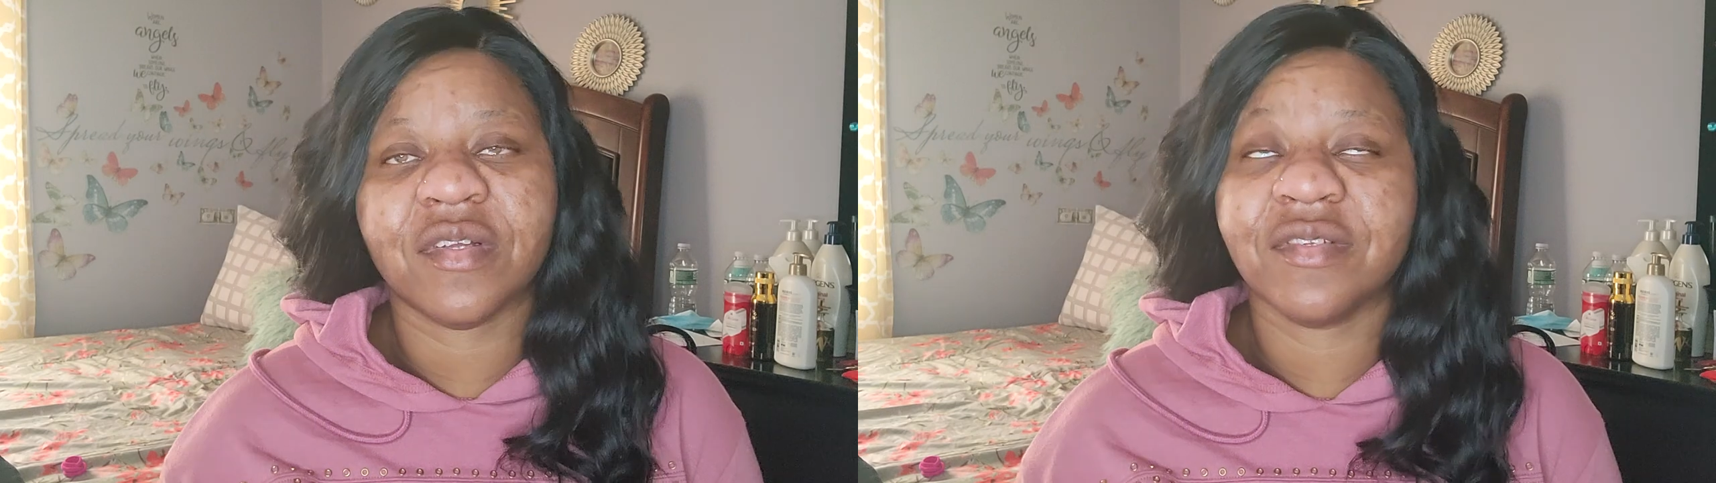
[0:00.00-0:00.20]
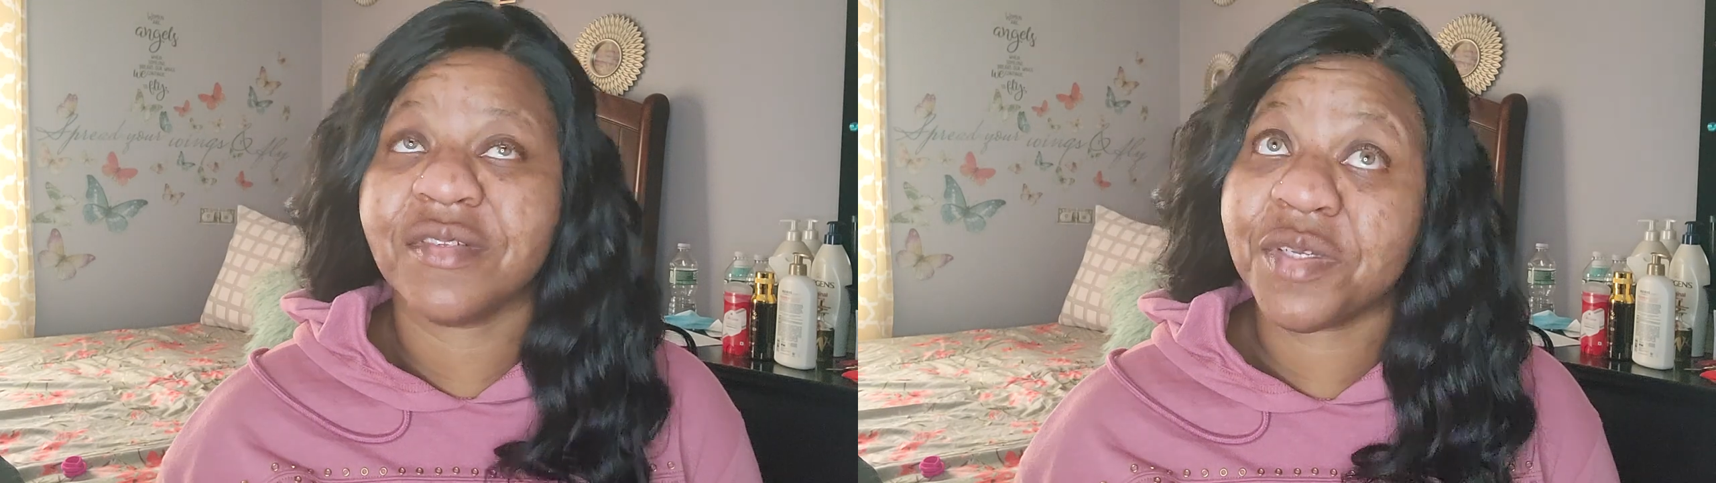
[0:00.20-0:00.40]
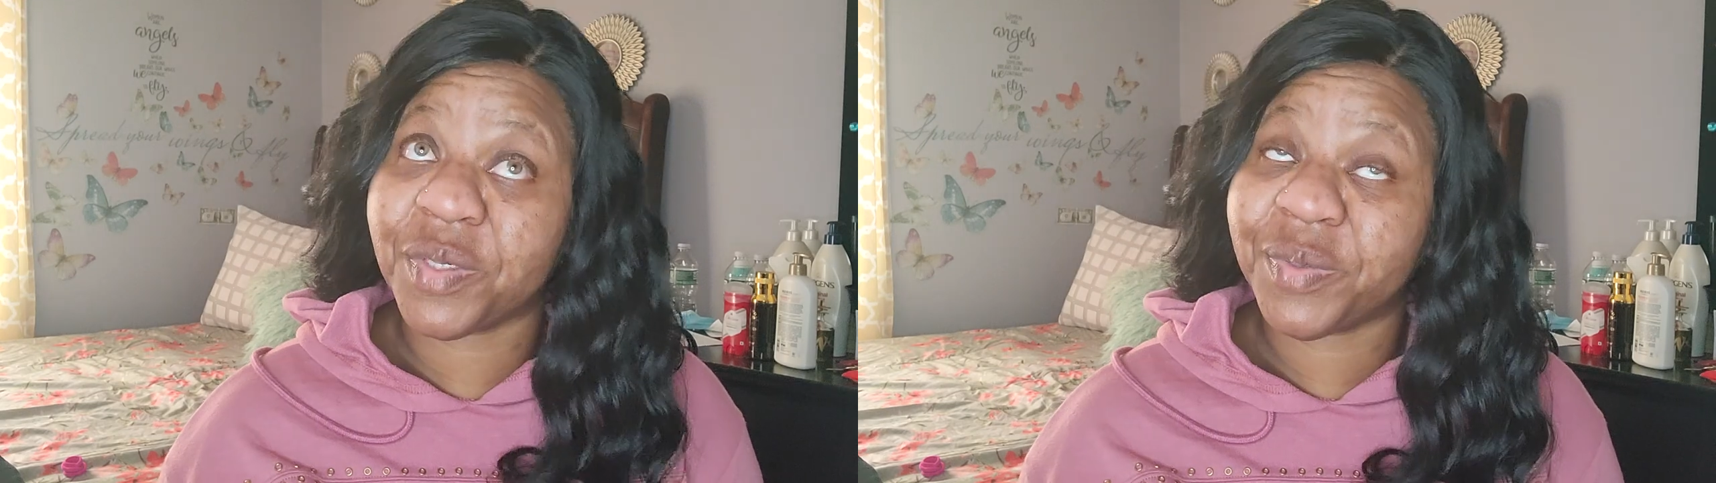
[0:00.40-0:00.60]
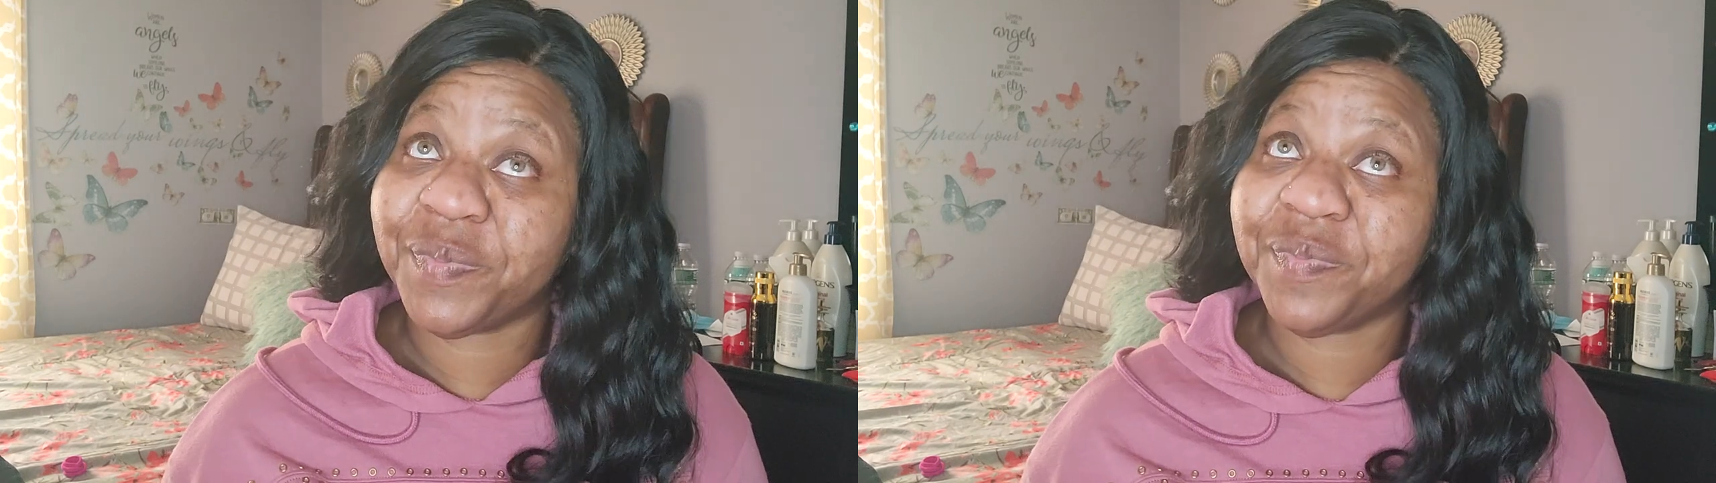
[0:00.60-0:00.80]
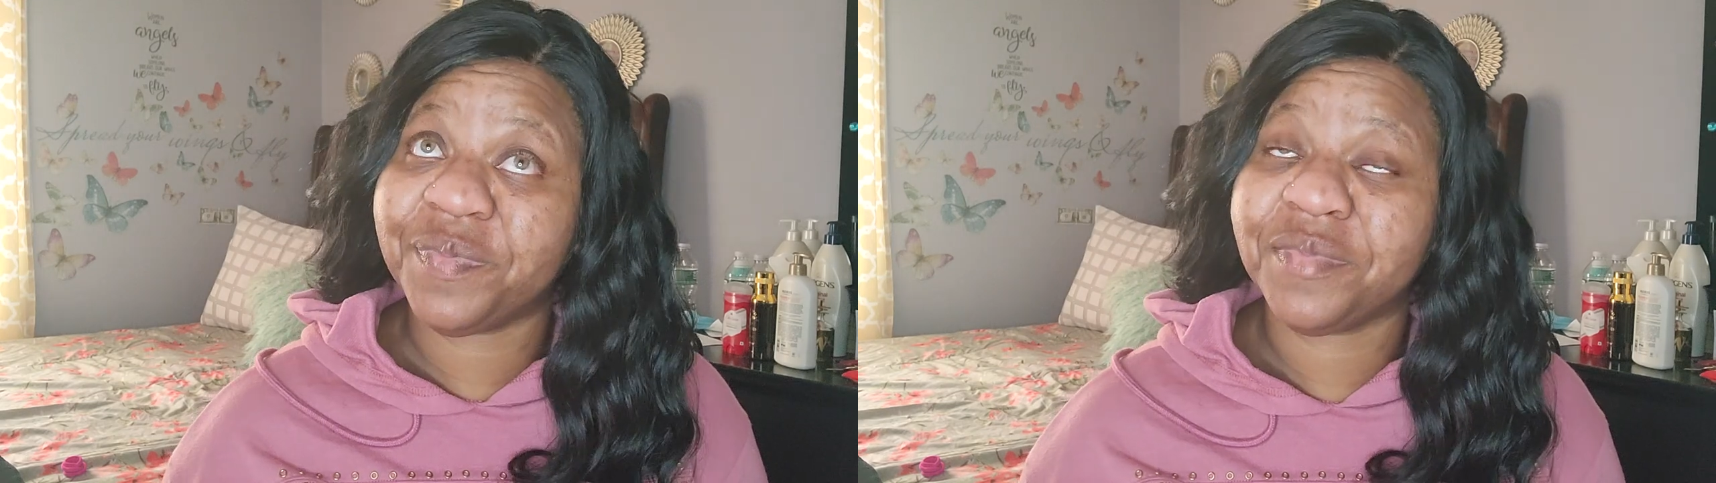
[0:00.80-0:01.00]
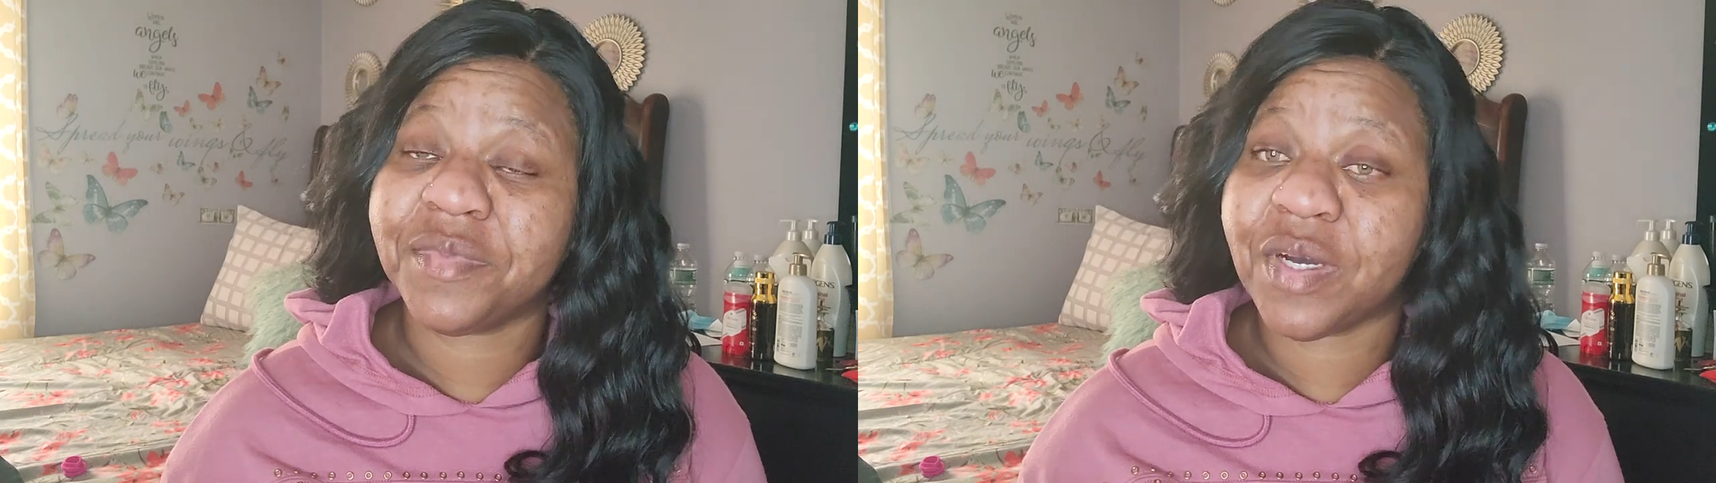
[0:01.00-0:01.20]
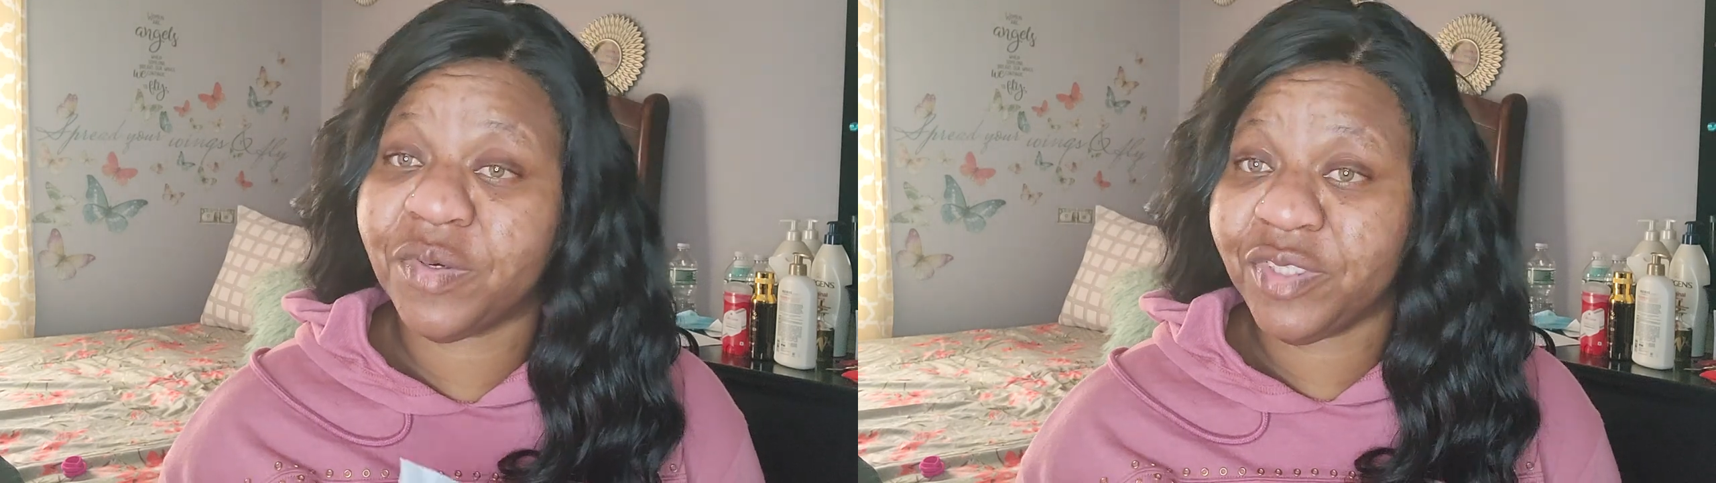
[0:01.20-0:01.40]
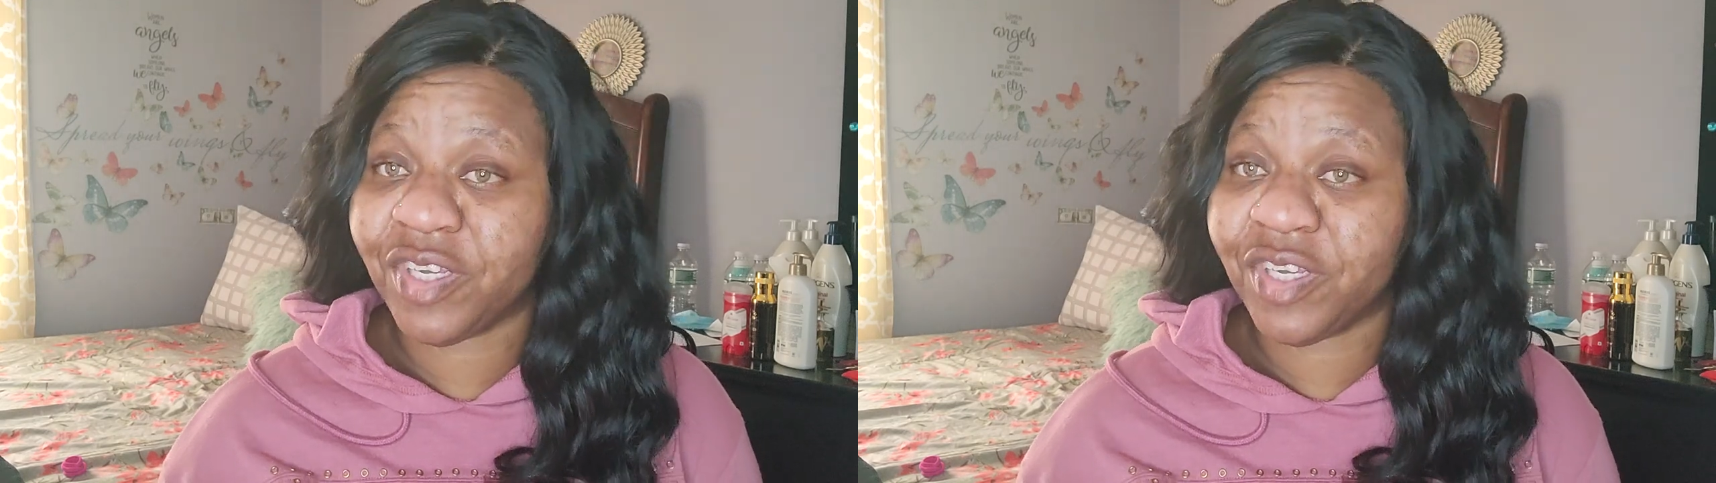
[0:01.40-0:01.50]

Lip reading: So, want you